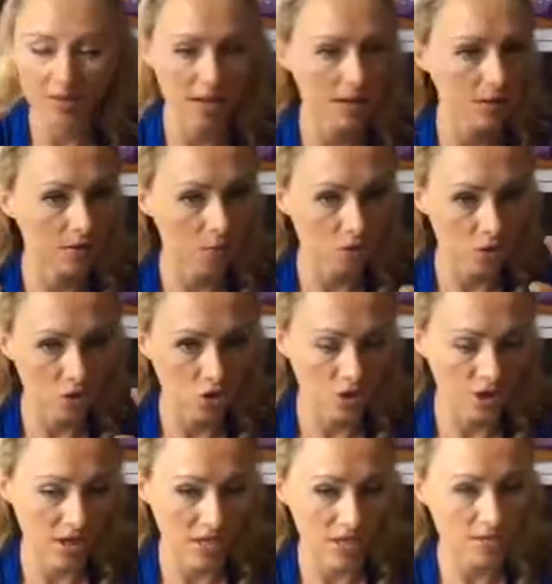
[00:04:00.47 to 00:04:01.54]
exactly which
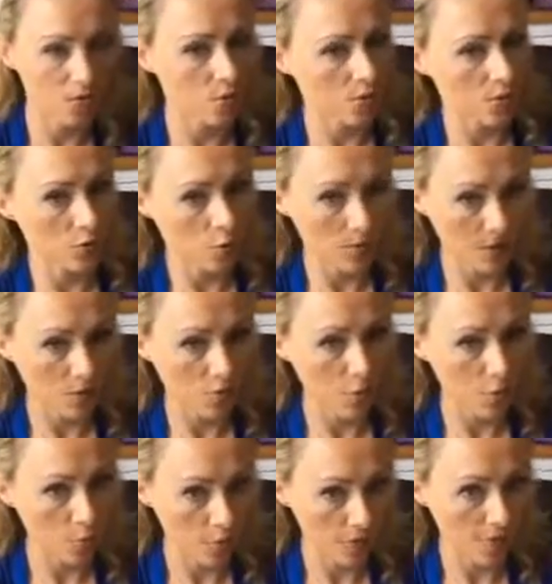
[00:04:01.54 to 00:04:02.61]
chain is going to be
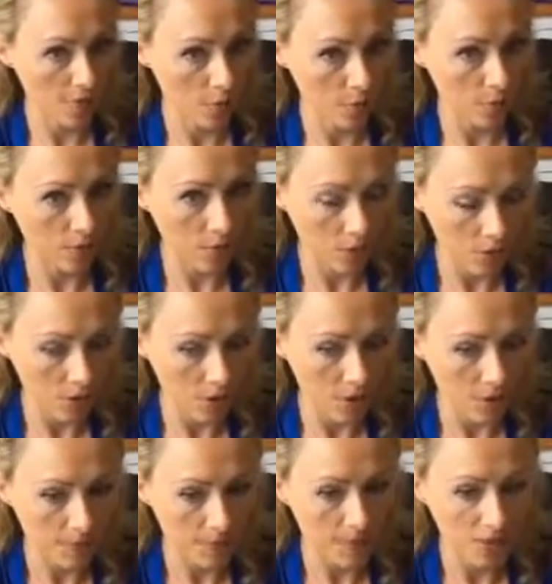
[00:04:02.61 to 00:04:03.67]
appropriate for the
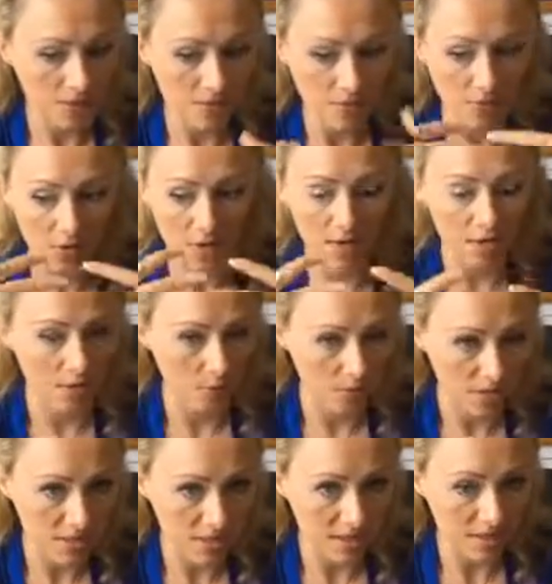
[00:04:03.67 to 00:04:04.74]
learner, because if they're not going to
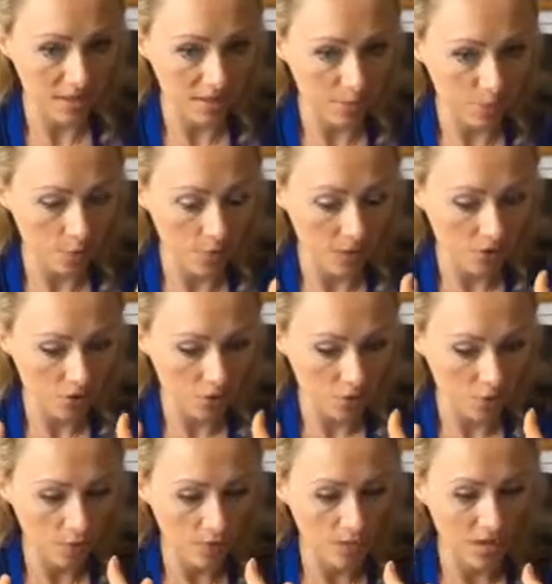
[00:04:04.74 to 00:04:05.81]
retain that information
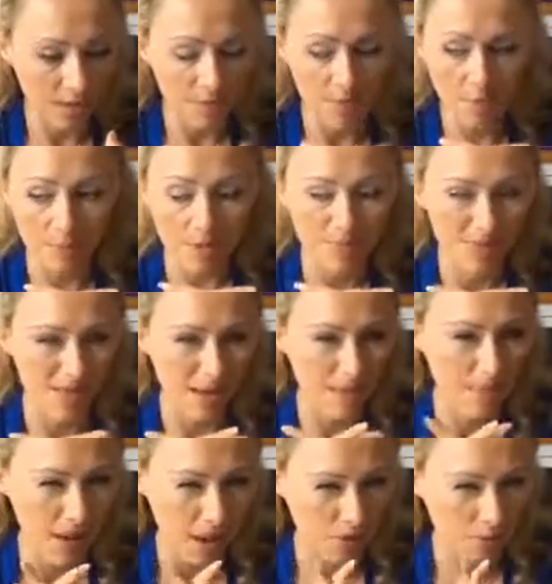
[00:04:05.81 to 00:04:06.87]
over time, then maybe
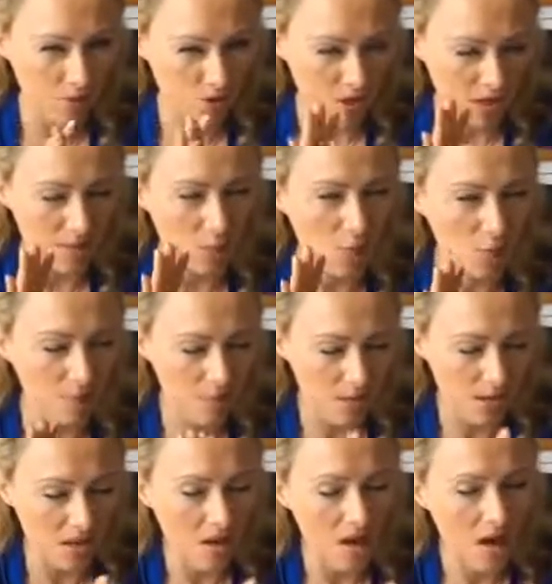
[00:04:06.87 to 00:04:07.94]
that backward chain would
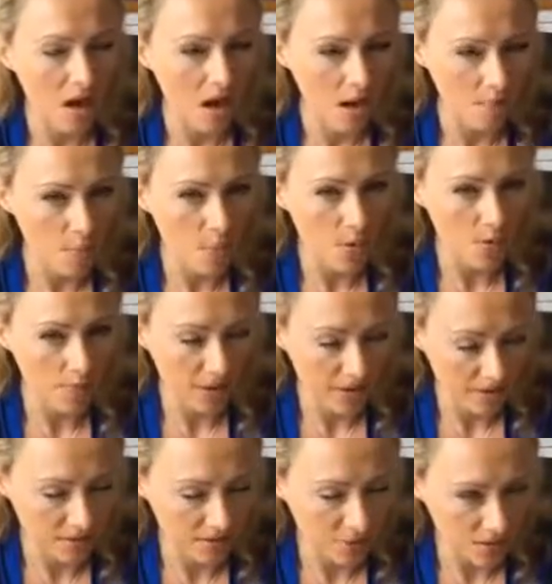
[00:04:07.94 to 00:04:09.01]
be a more
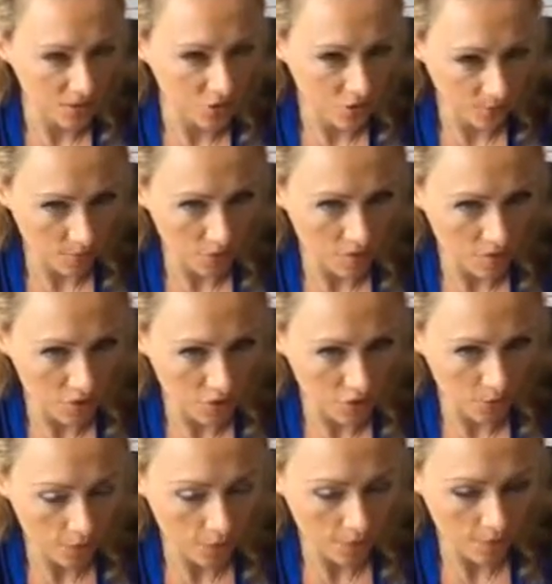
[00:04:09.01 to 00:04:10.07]
effective teaching
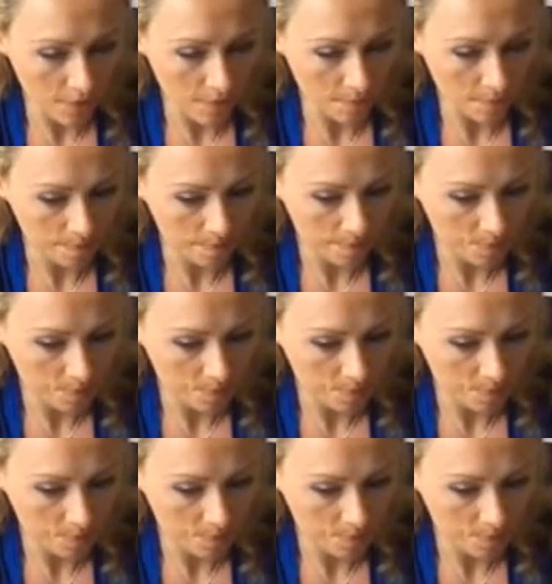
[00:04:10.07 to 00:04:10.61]
procedure for them.